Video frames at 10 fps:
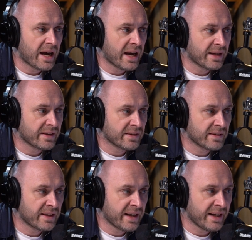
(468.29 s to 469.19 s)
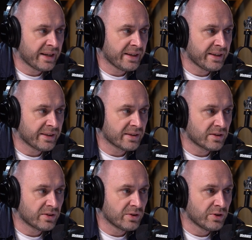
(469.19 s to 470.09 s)
and they
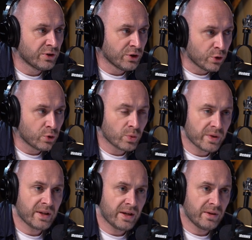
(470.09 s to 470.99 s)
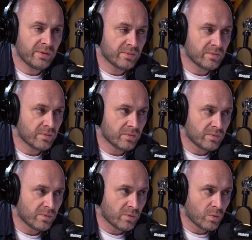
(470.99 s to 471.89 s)
knew what they
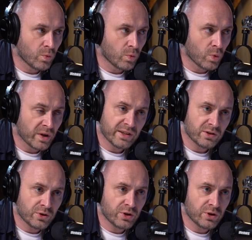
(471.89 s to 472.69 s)
wanted to